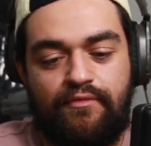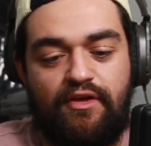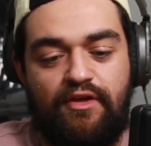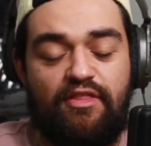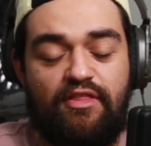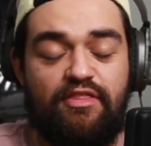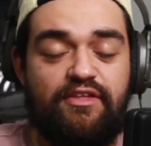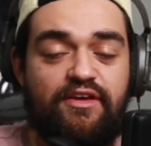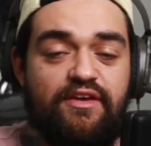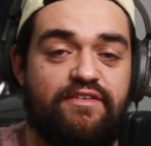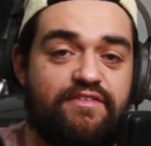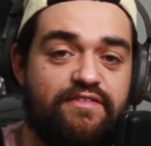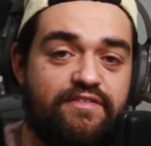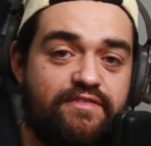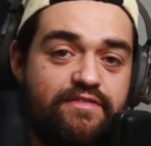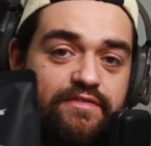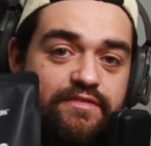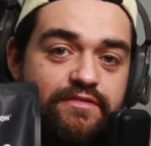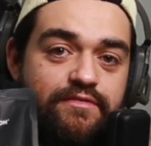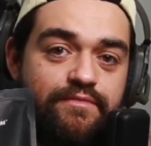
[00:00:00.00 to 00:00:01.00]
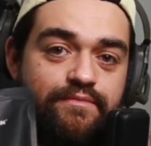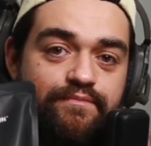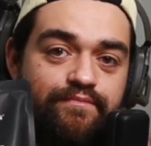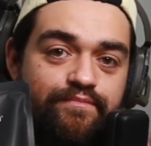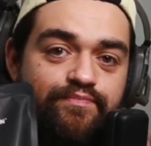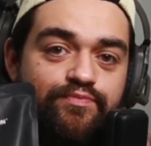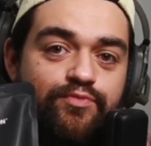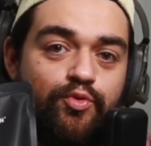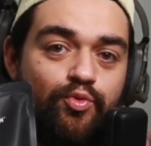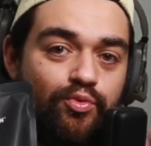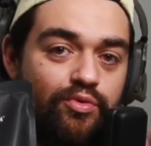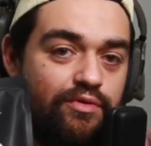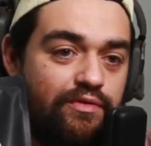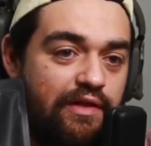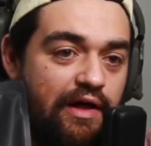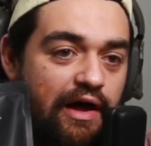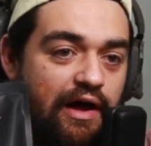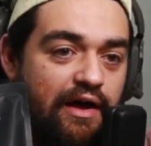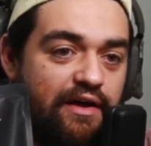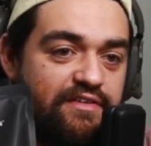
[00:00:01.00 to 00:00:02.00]
This will
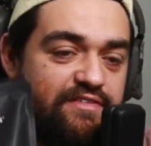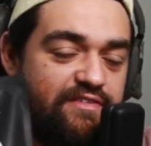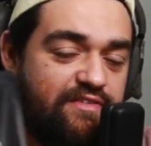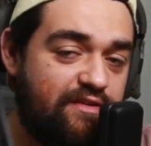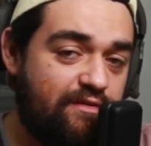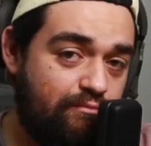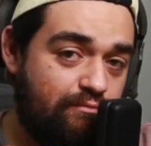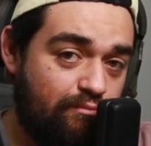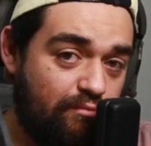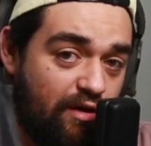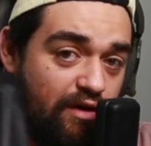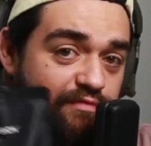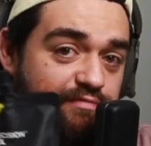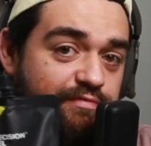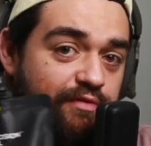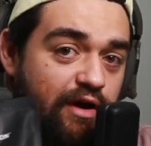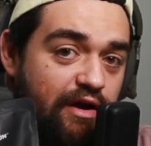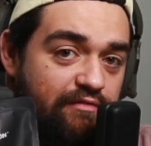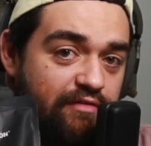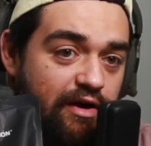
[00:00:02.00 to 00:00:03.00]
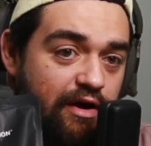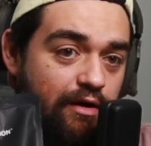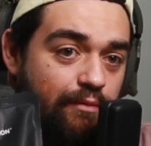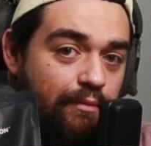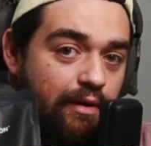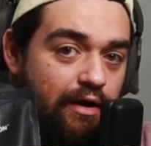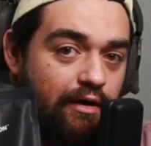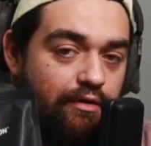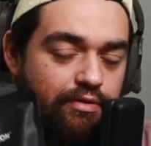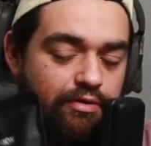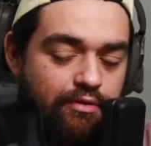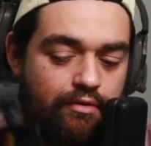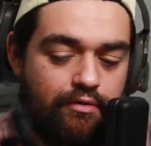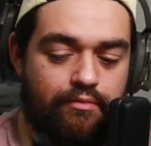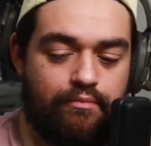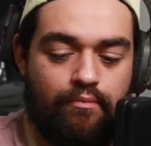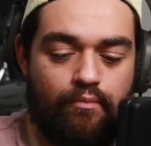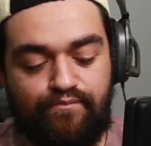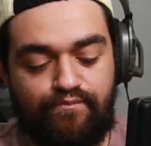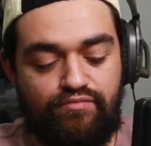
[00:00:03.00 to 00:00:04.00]
last my 5-hour marathon.
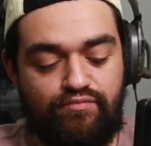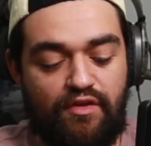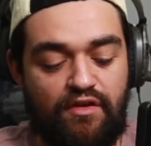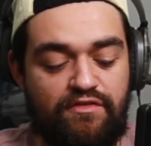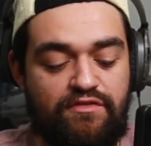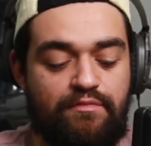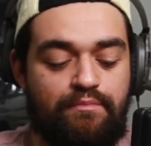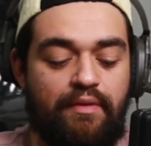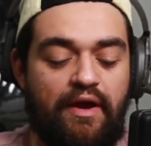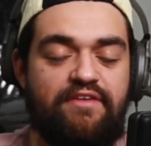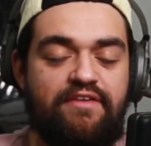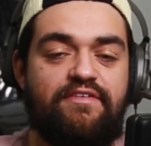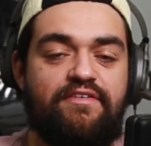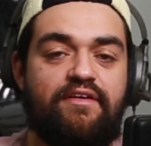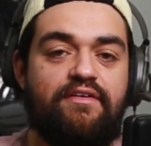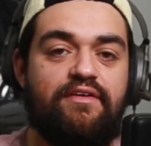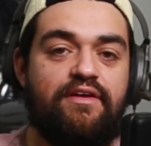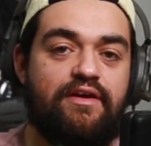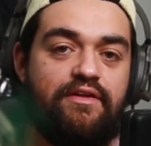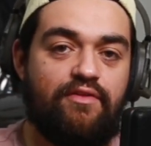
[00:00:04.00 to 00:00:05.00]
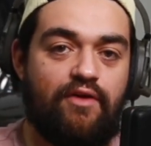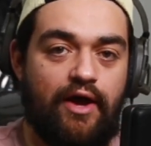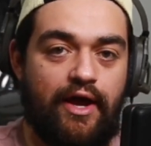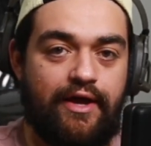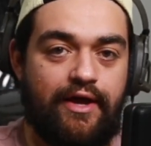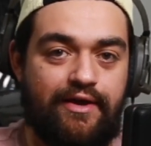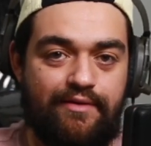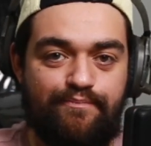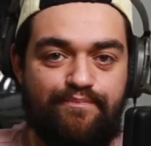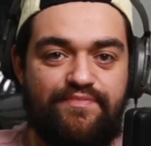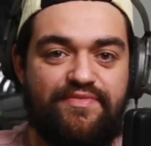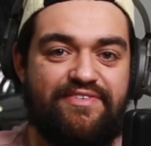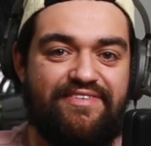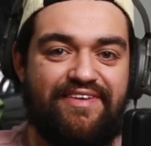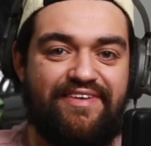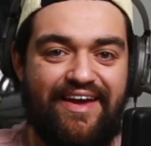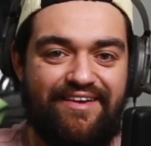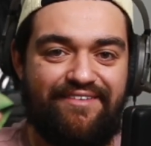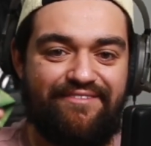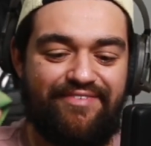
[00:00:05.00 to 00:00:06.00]
It's basically like
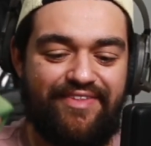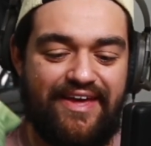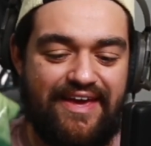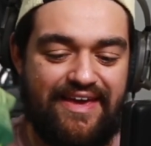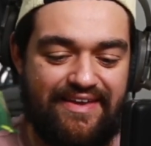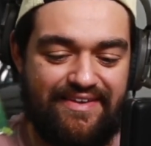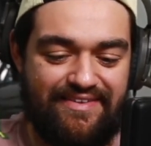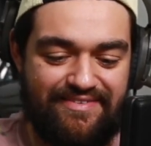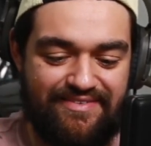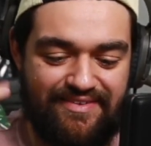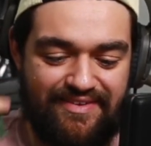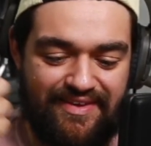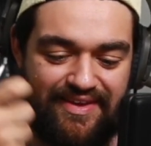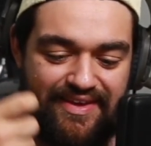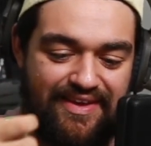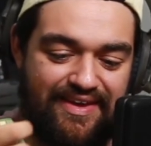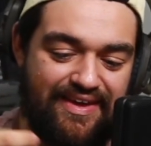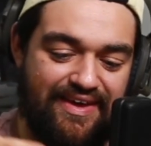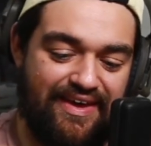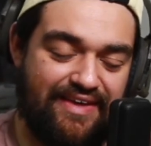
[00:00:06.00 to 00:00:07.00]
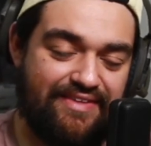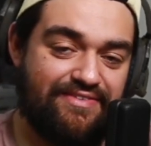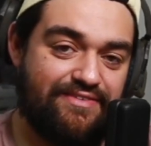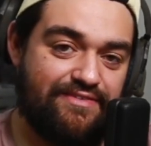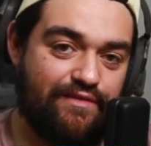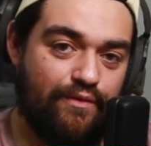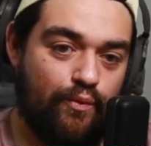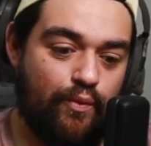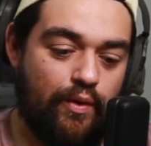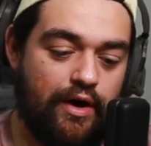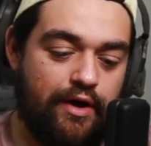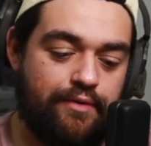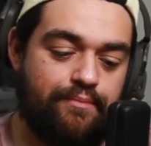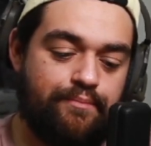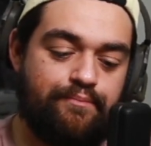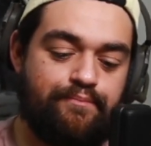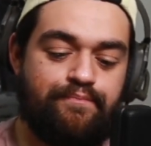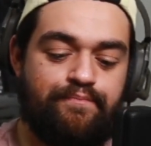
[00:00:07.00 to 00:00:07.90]
10 of these into one.